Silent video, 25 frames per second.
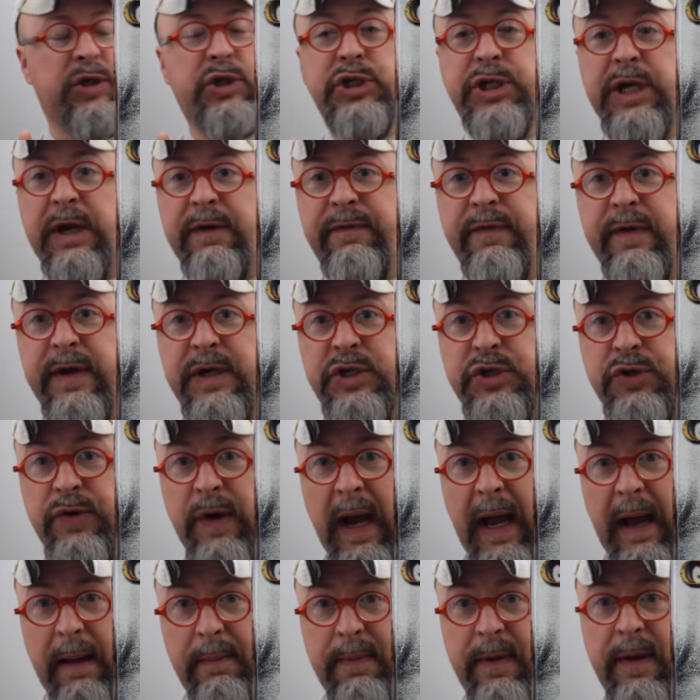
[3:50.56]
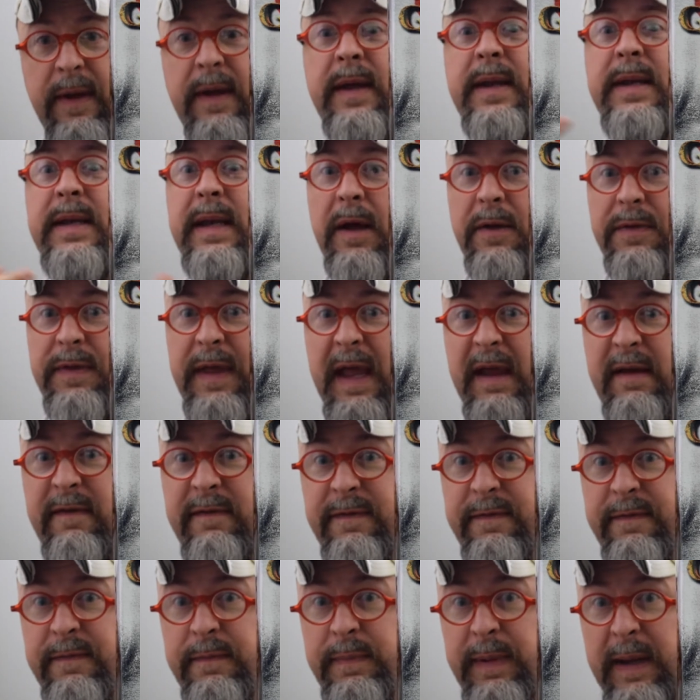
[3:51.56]
Jeffrey Trapp. Now,
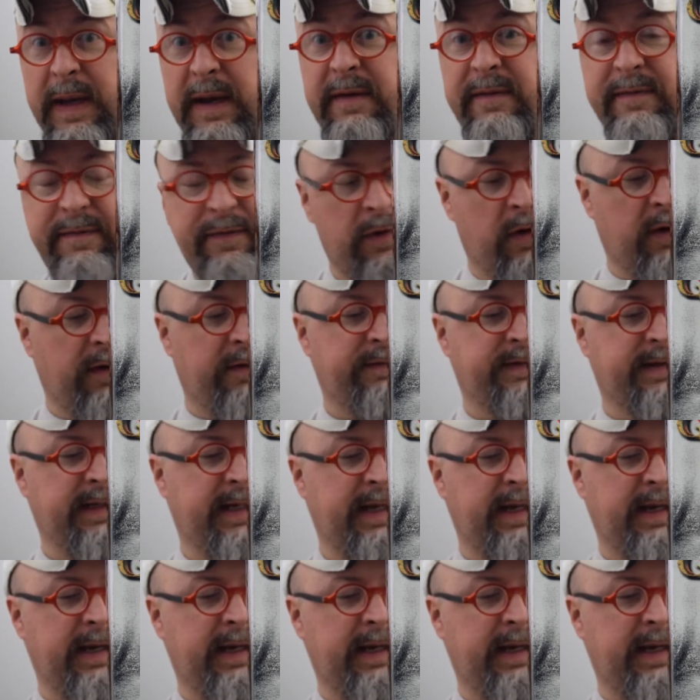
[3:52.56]
they've been involved